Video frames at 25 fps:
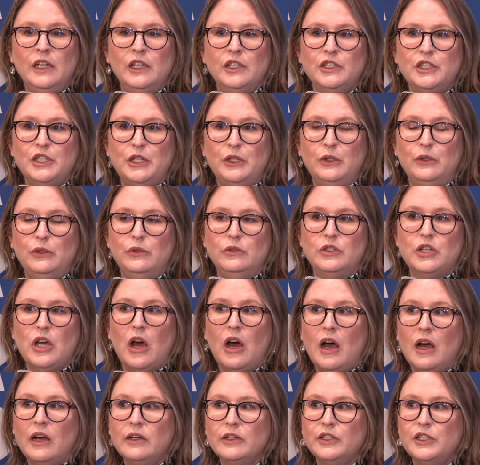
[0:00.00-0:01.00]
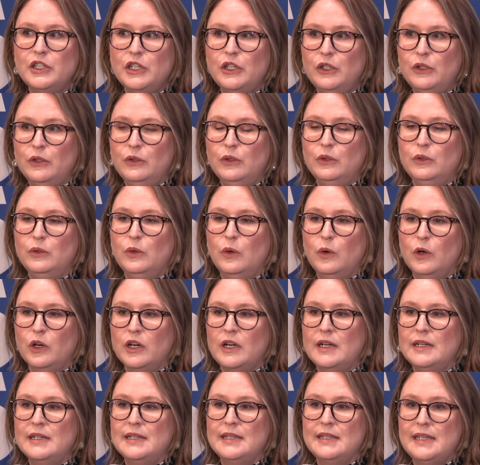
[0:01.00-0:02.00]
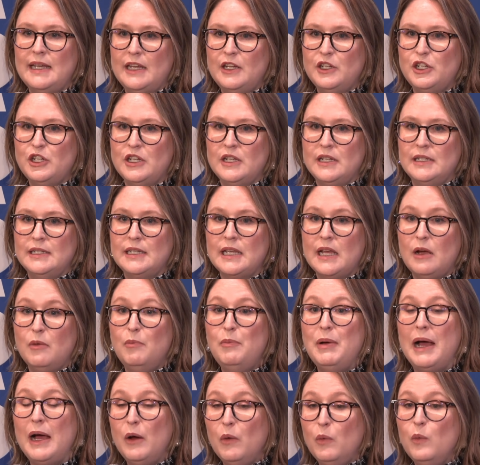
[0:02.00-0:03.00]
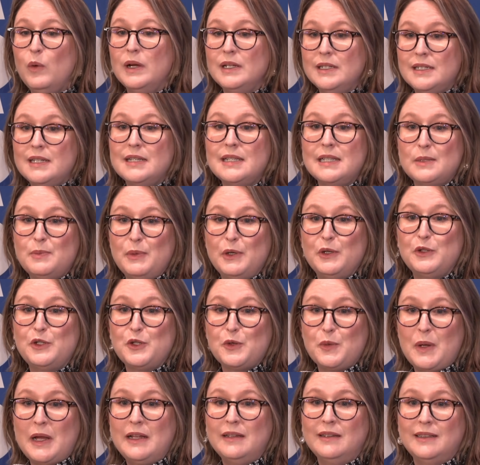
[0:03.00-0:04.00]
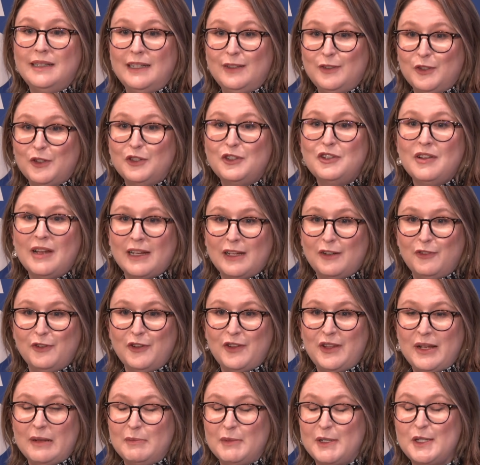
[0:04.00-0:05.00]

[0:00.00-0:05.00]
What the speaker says: to talk to organizations about what does spirituality look like for them.